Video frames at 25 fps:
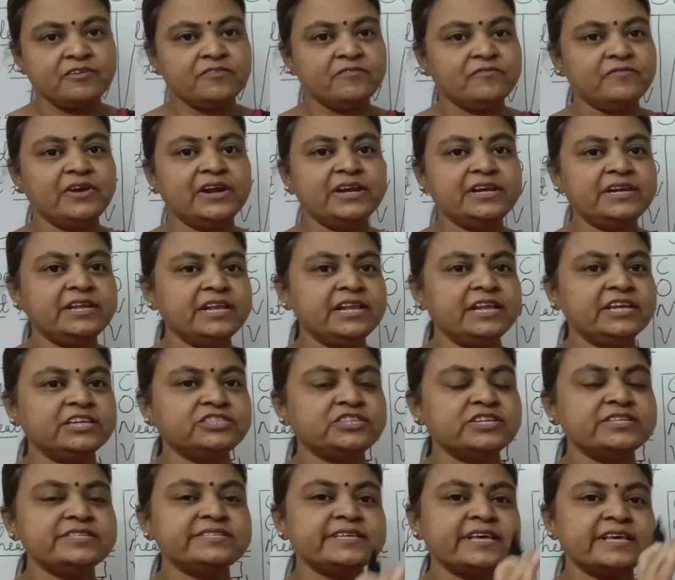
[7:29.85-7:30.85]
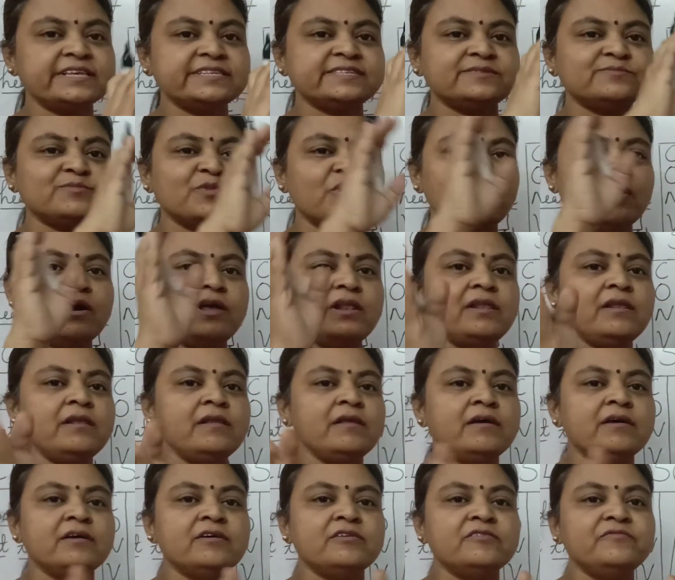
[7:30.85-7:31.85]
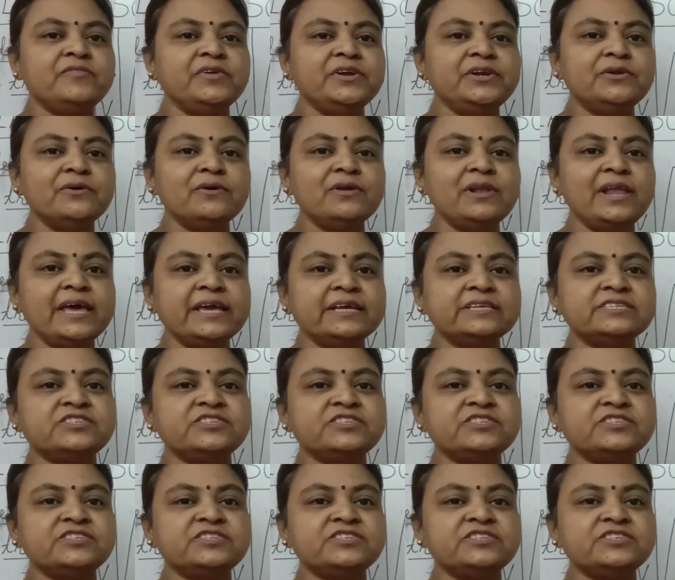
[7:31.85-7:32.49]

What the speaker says: Ventilations are small window-like